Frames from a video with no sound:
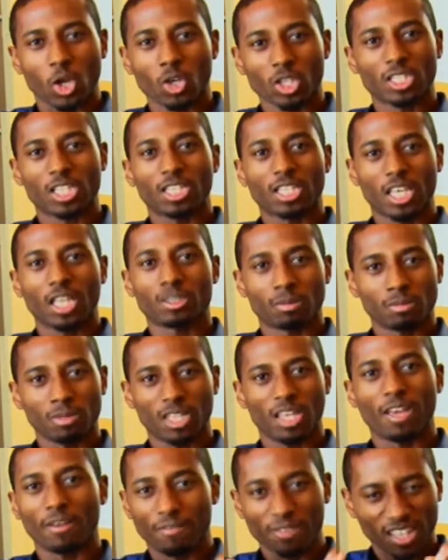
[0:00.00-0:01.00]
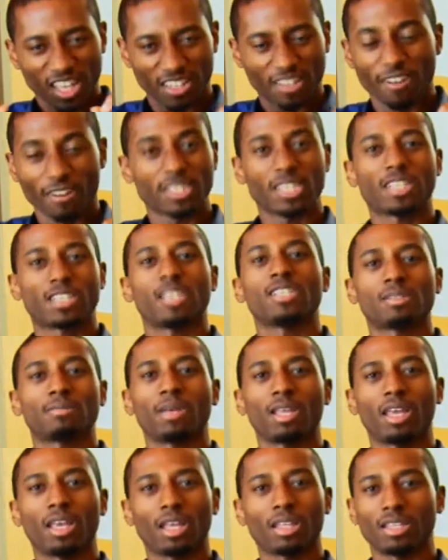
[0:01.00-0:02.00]
As long as it gets me there. If it doesn't get
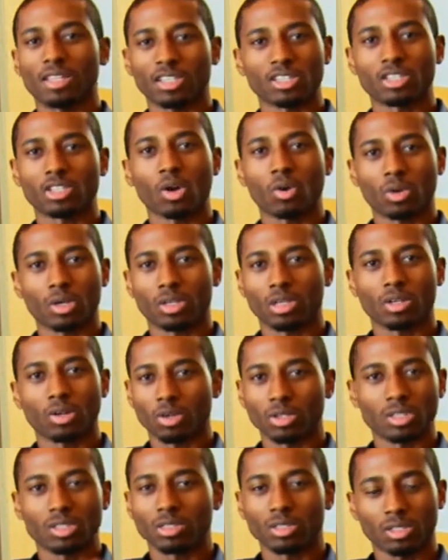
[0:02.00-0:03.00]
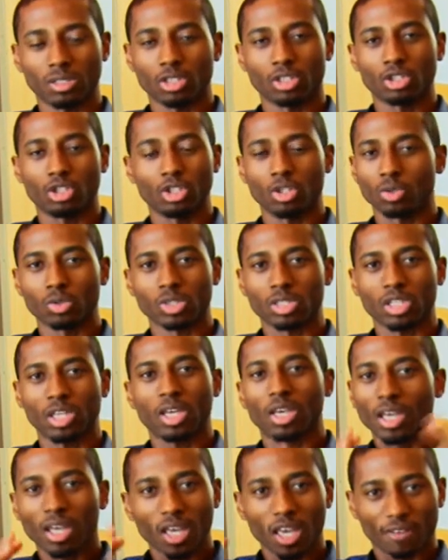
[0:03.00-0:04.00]
me there, then it's soda. Well, it's juice.
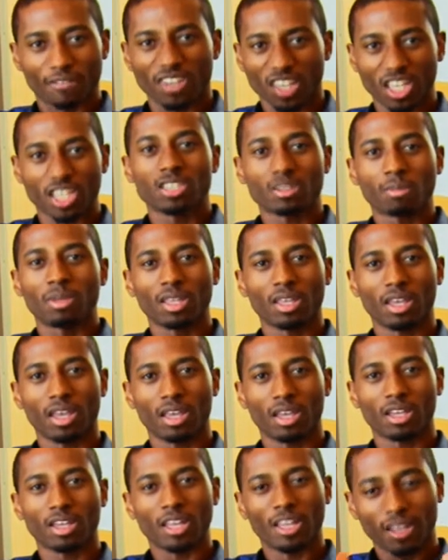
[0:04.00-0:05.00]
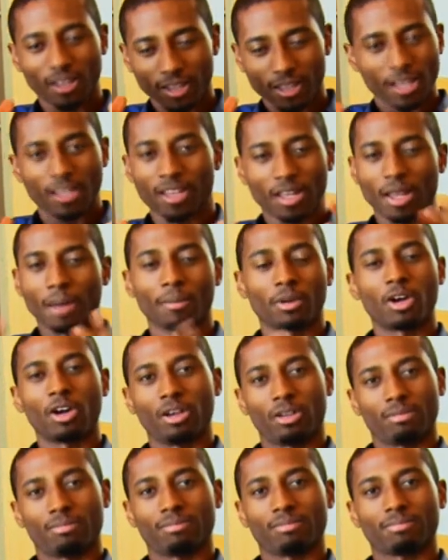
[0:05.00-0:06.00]
If it gets me there, I'm
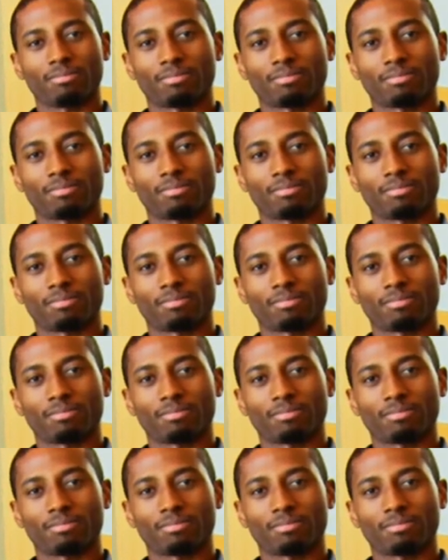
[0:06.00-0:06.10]
good.